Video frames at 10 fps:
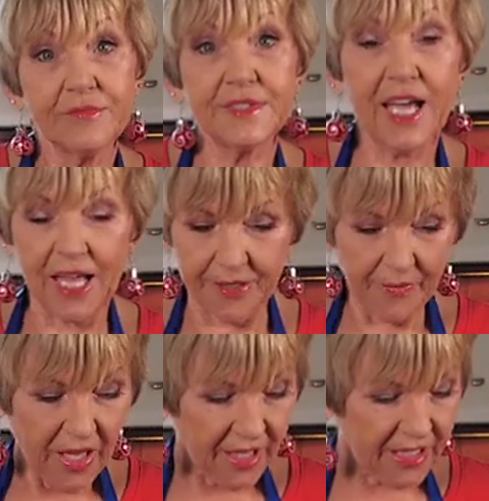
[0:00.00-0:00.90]
Done.
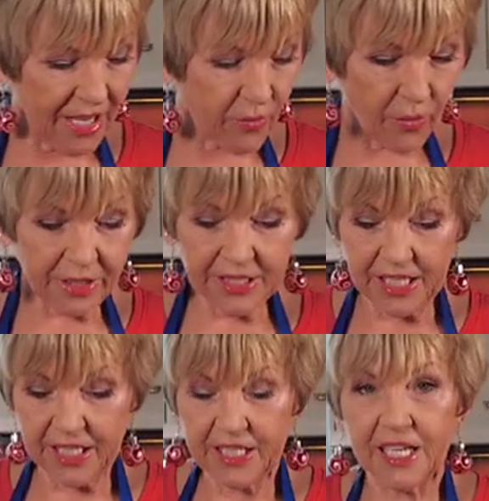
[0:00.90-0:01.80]
Now what we
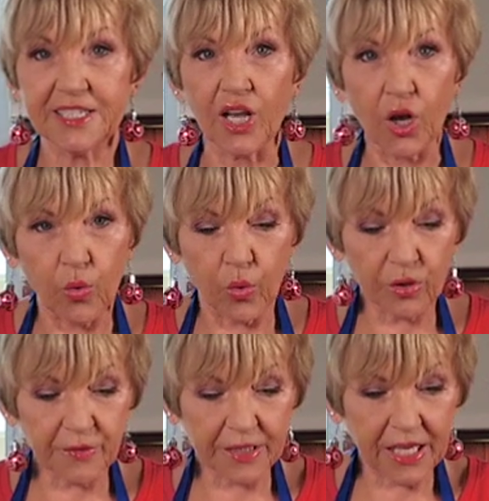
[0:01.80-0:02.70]
need is
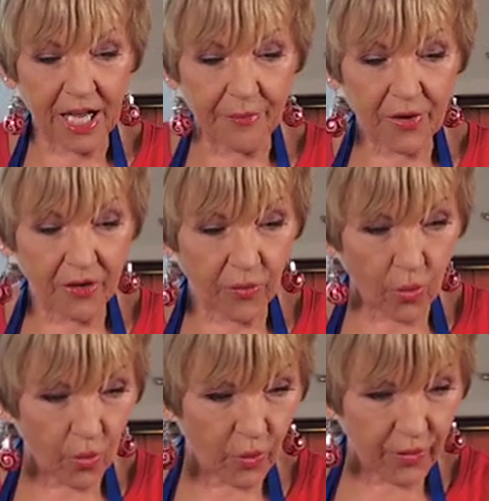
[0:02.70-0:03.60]
1/4 cup of
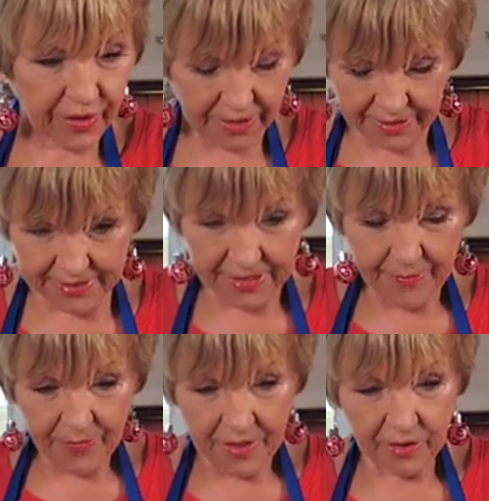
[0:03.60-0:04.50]
all these,
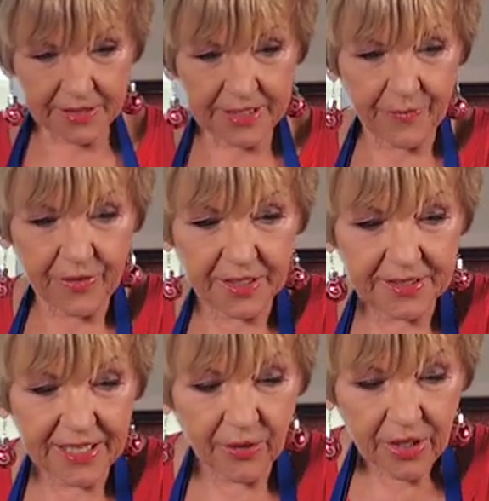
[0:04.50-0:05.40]
except these.
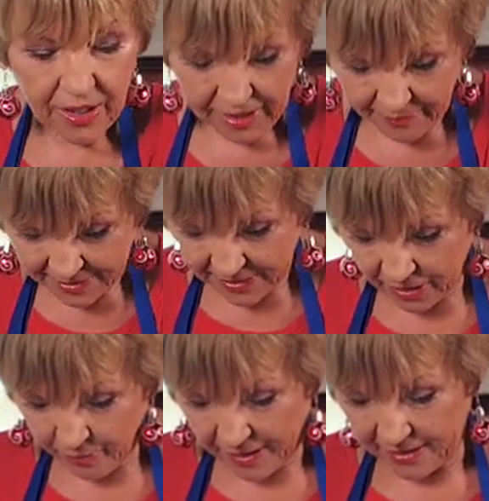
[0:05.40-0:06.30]
Now let me tell you about